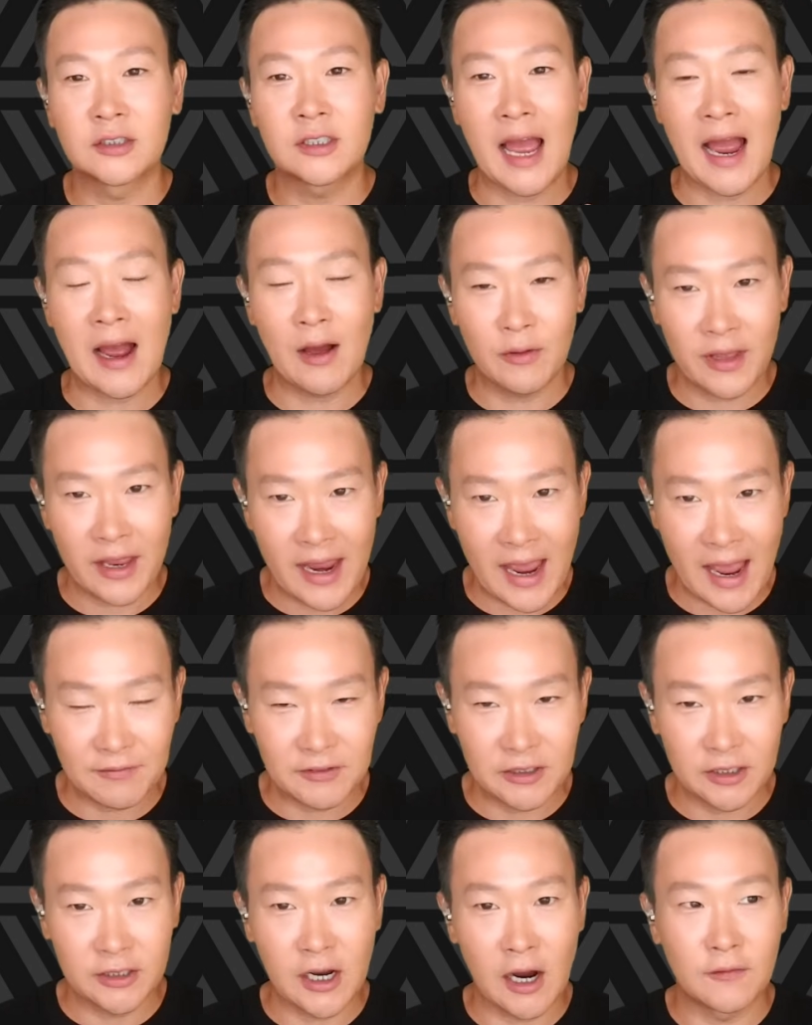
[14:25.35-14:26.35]
how they have
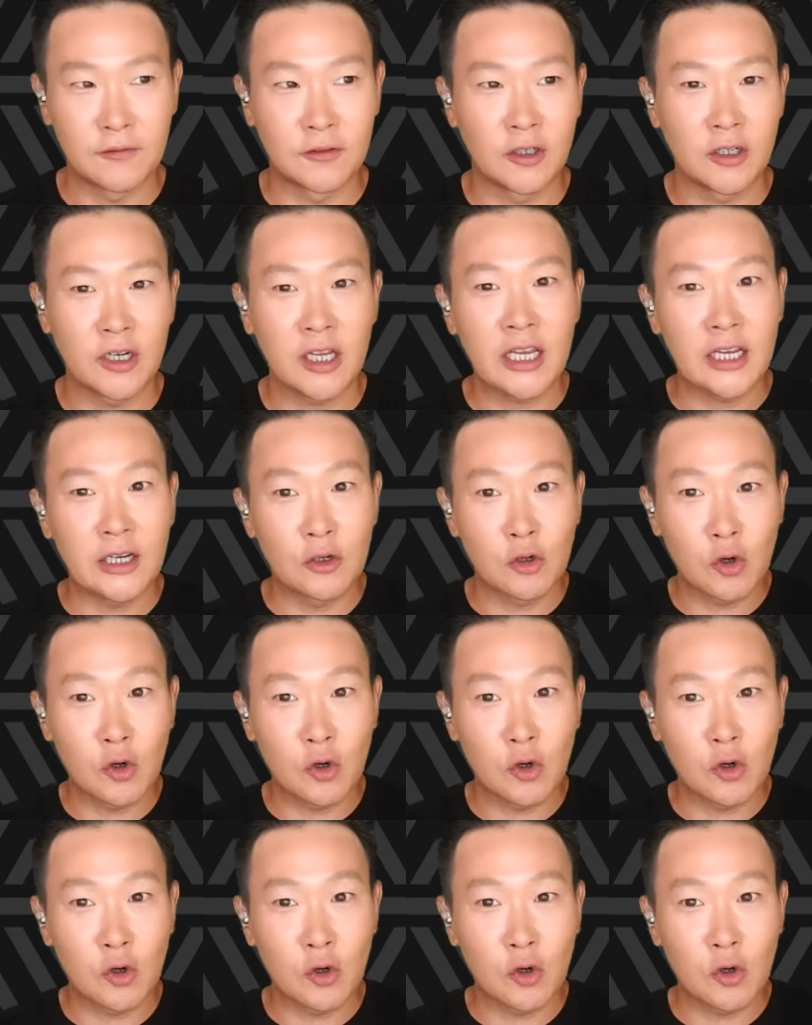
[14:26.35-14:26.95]
to govern in